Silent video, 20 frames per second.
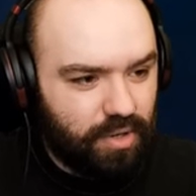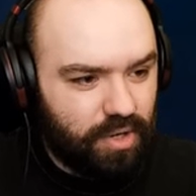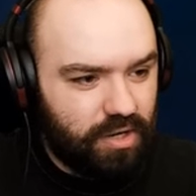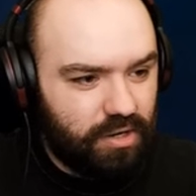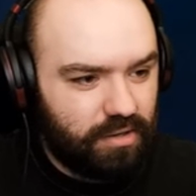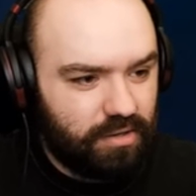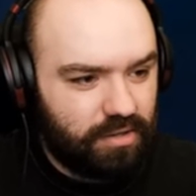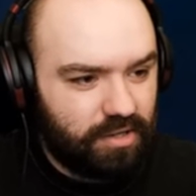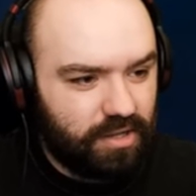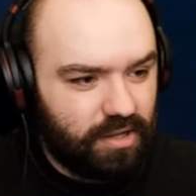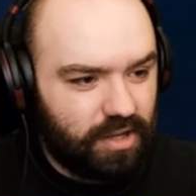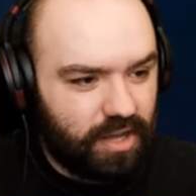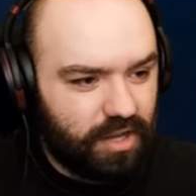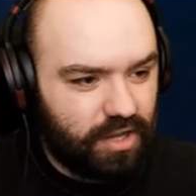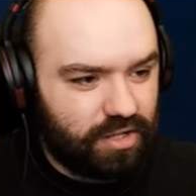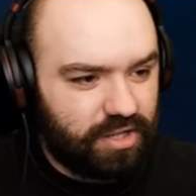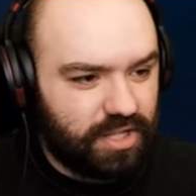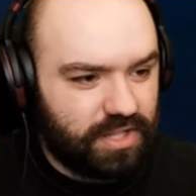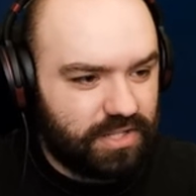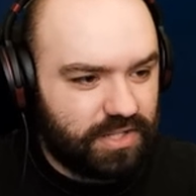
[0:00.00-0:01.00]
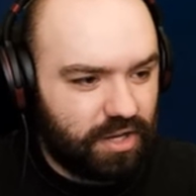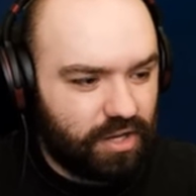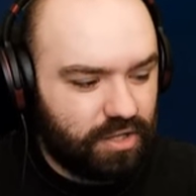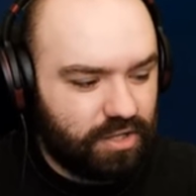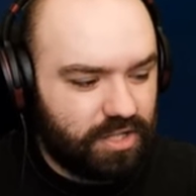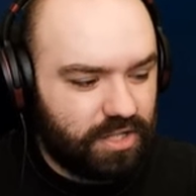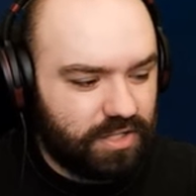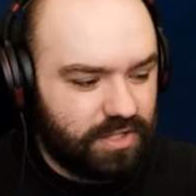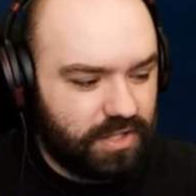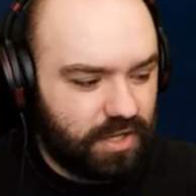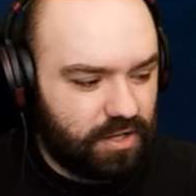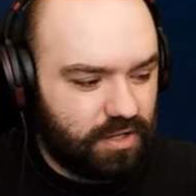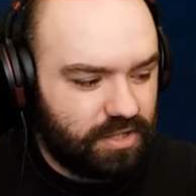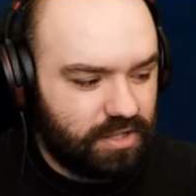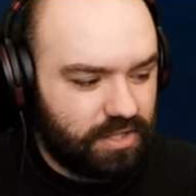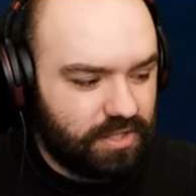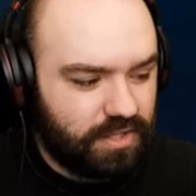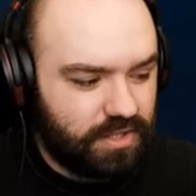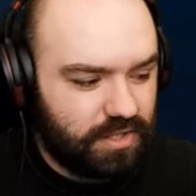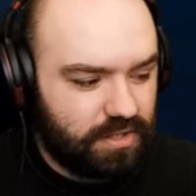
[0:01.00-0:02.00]
on. I got this, I got this, I got
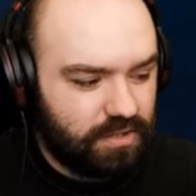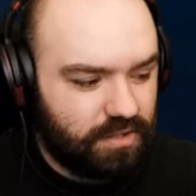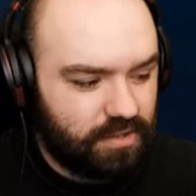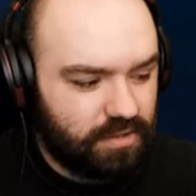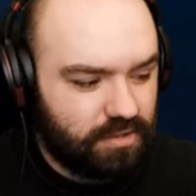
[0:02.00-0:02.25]
this.